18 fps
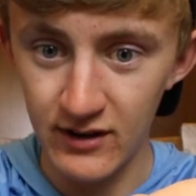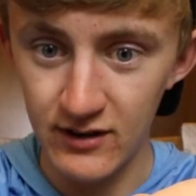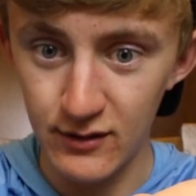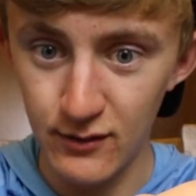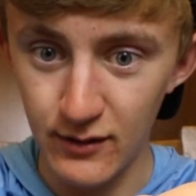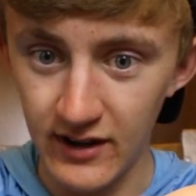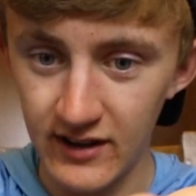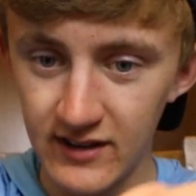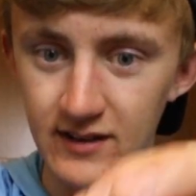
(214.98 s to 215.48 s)

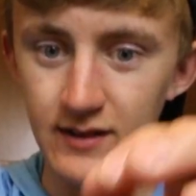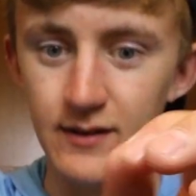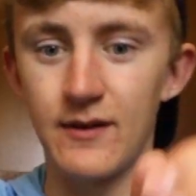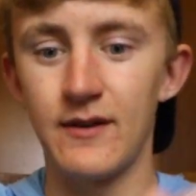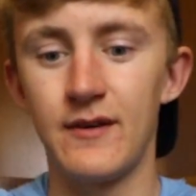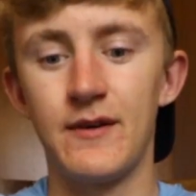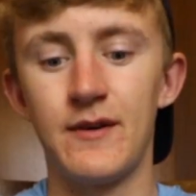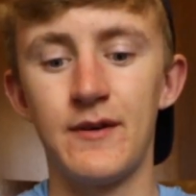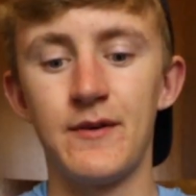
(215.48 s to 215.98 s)
do it.
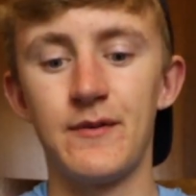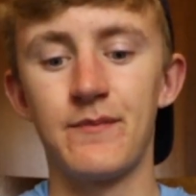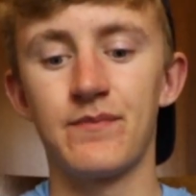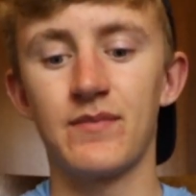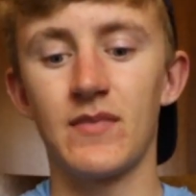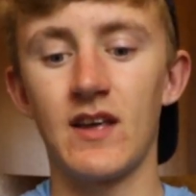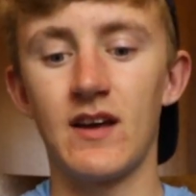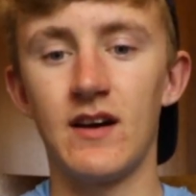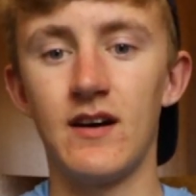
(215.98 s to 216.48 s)

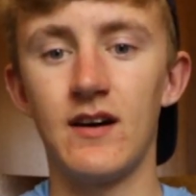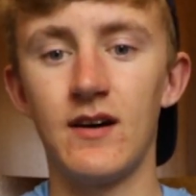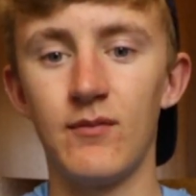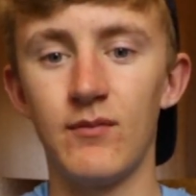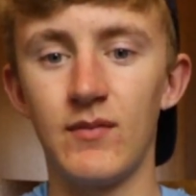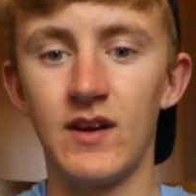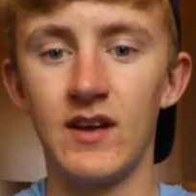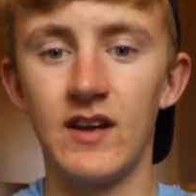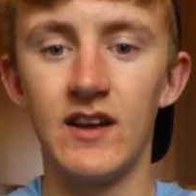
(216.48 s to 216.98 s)

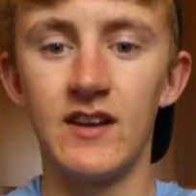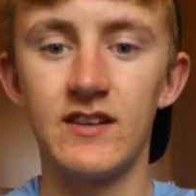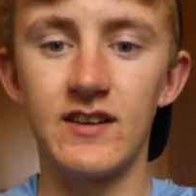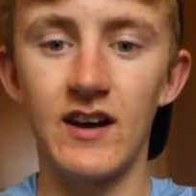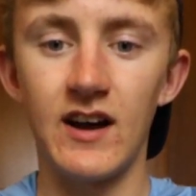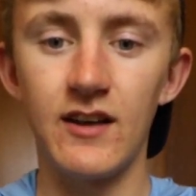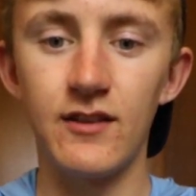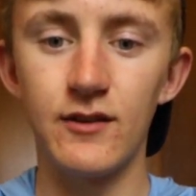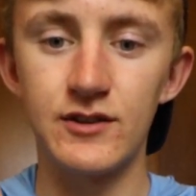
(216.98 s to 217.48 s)
Tie